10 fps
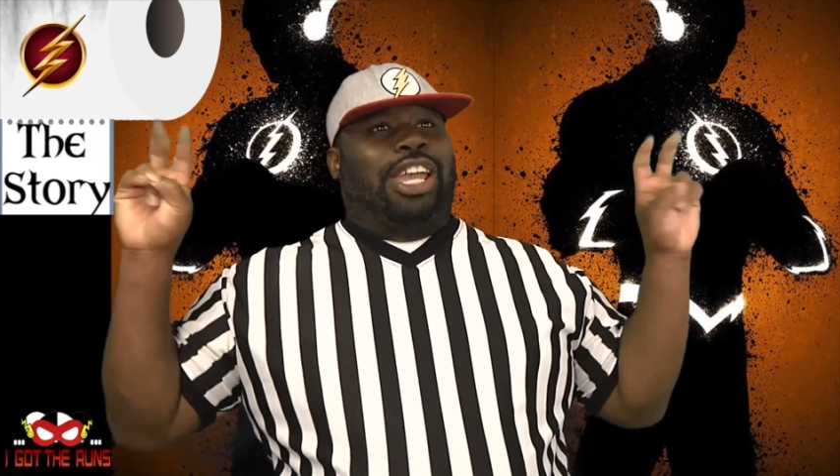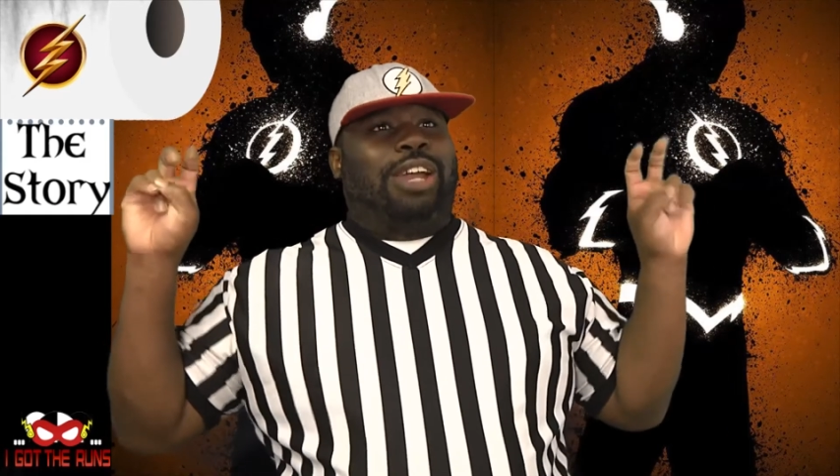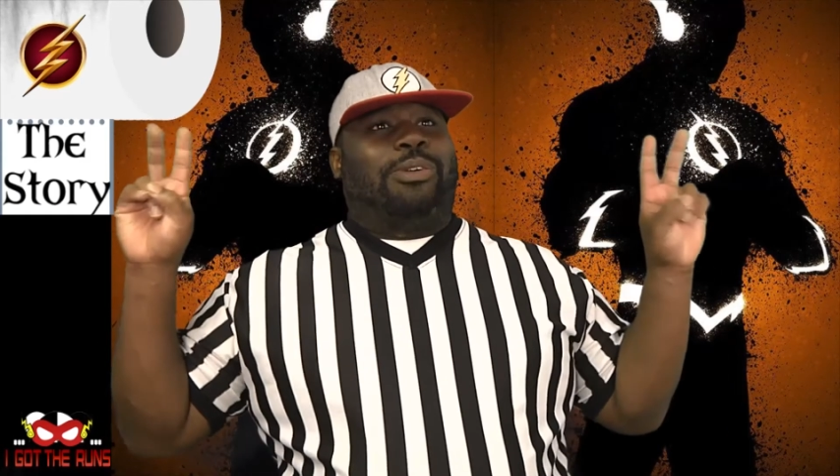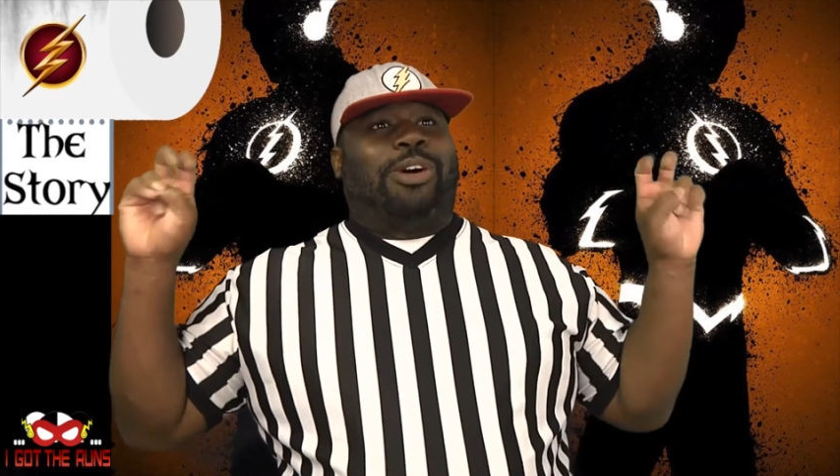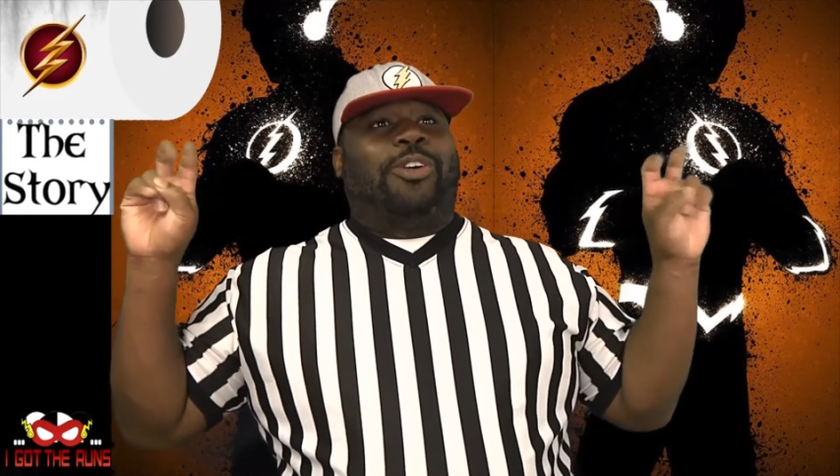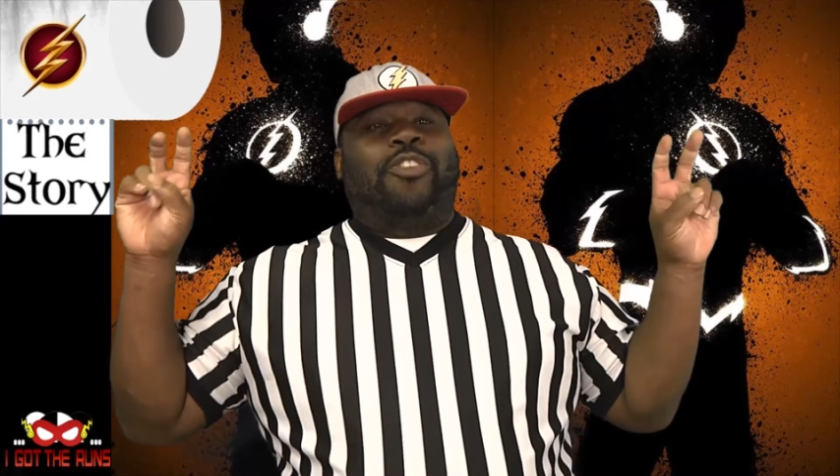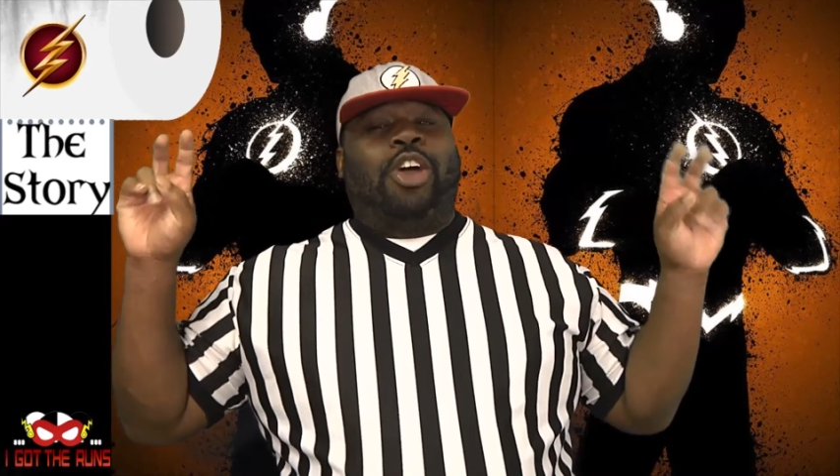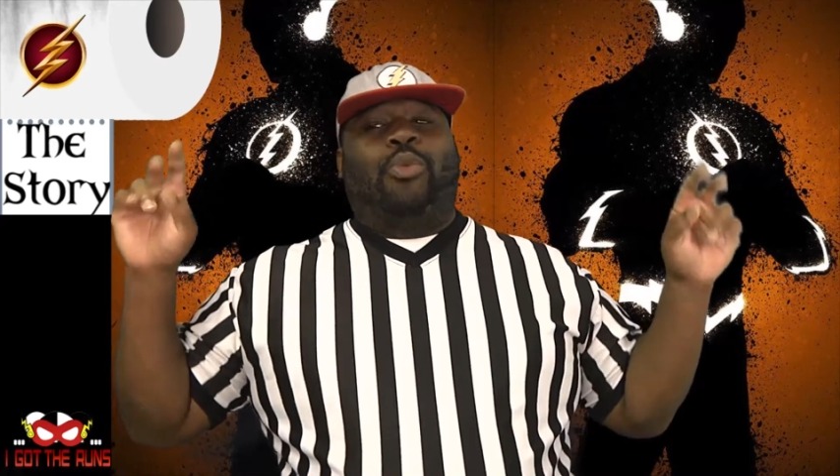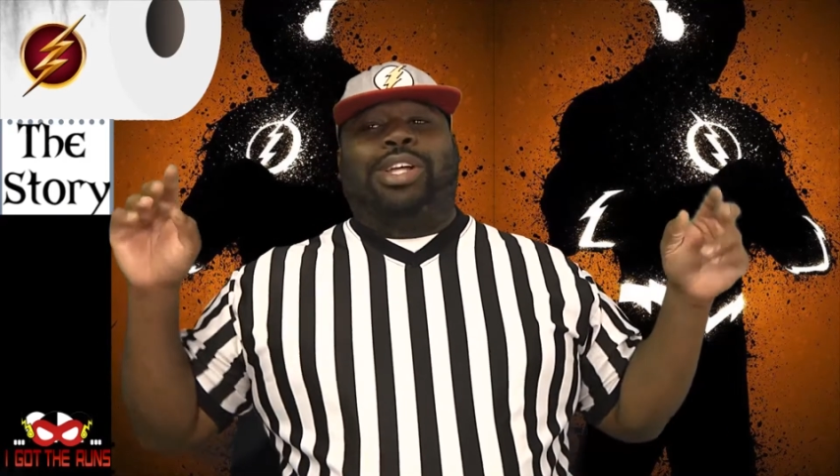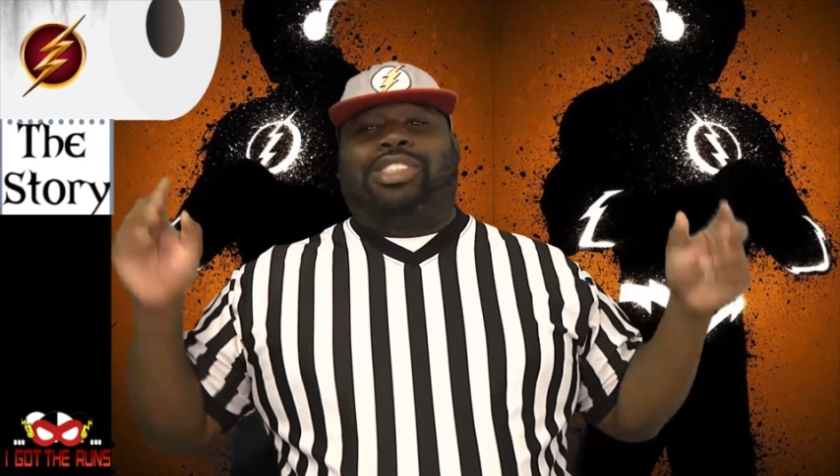hero,
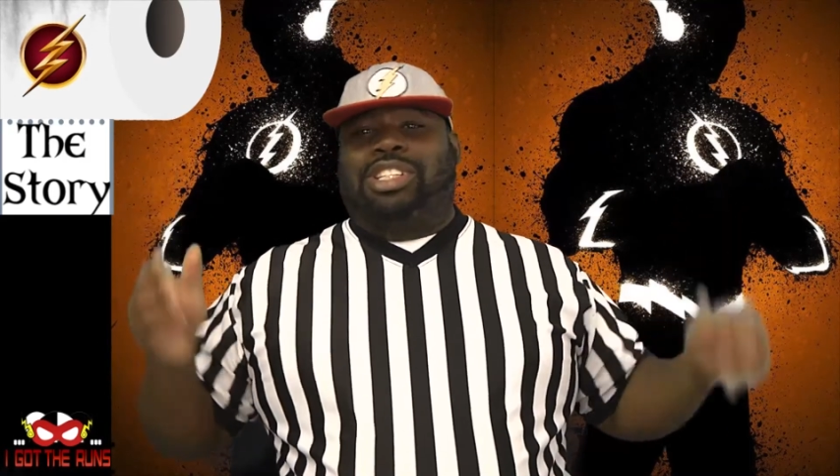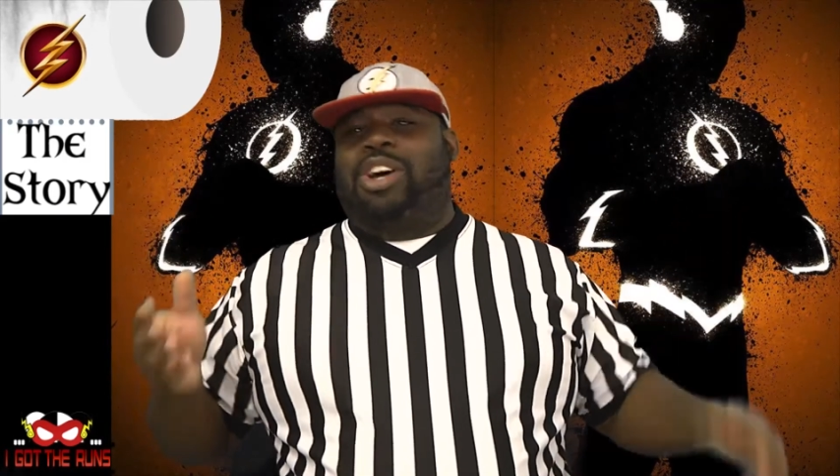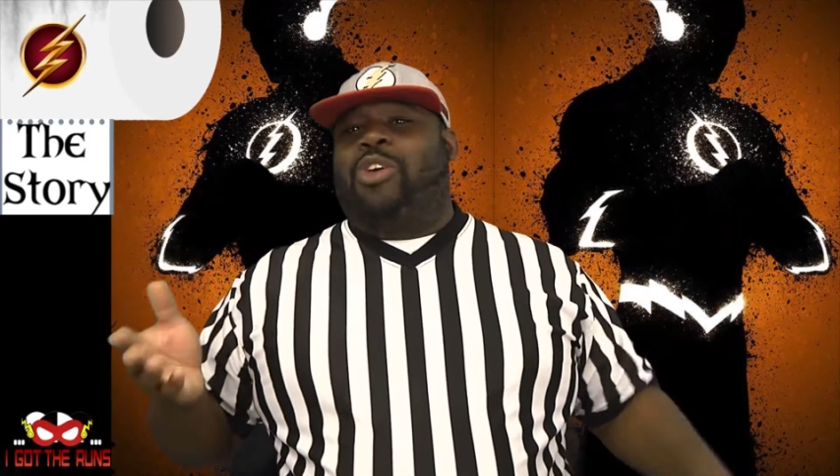which,